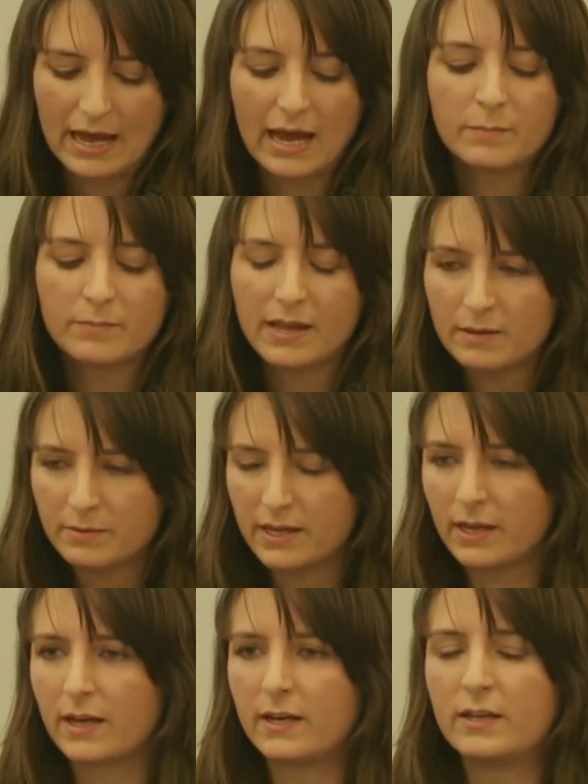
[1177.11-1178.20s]
and
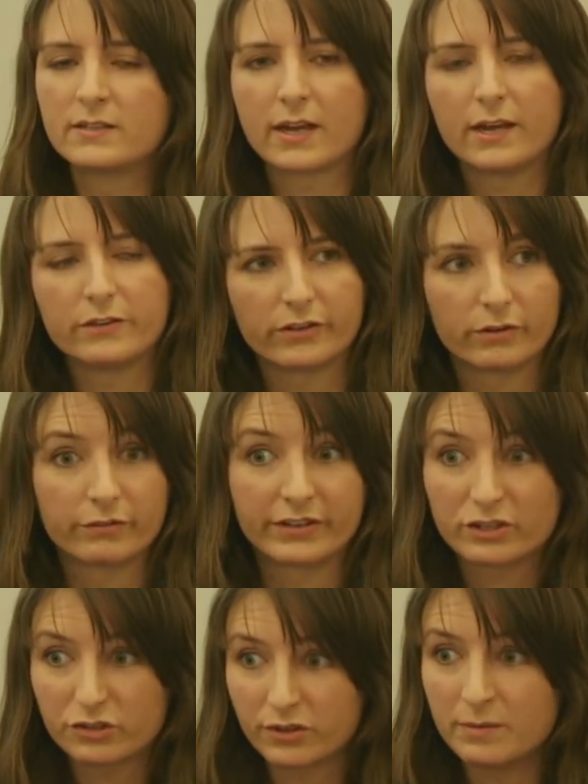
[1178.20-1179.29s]
maybe an indicator of
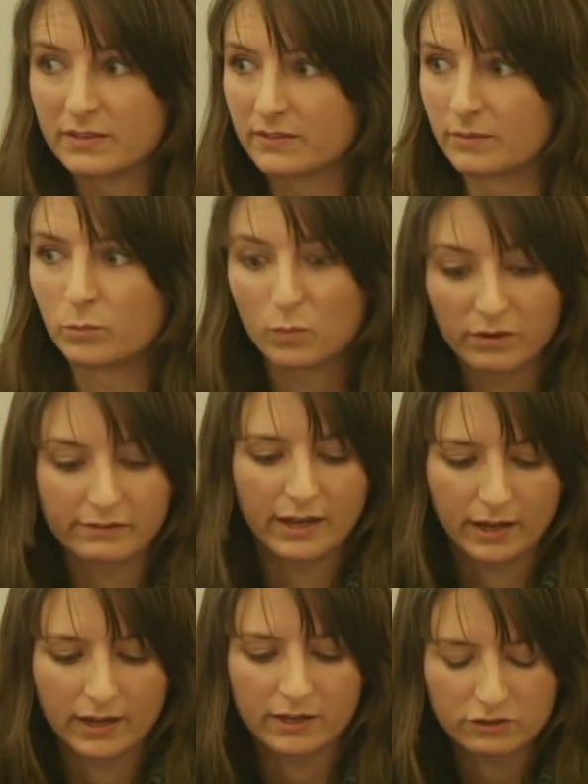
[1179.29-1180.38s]
extremism,
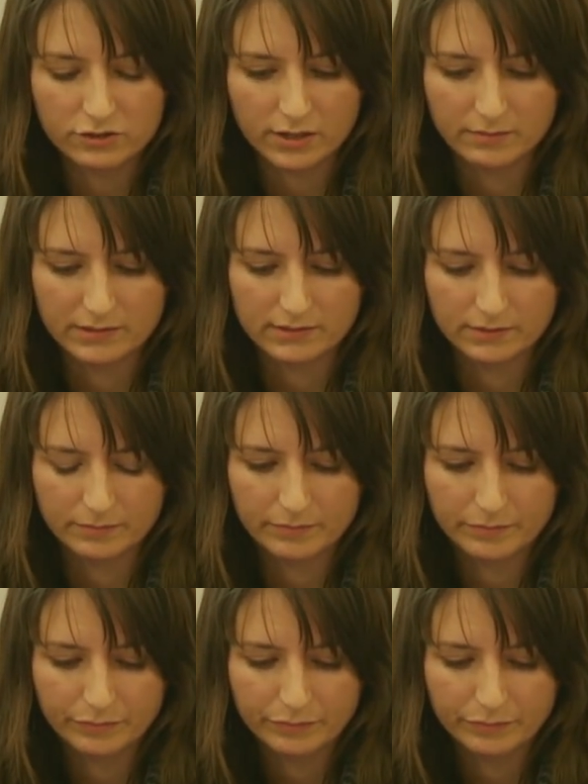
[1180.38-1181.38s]
worrying extremism.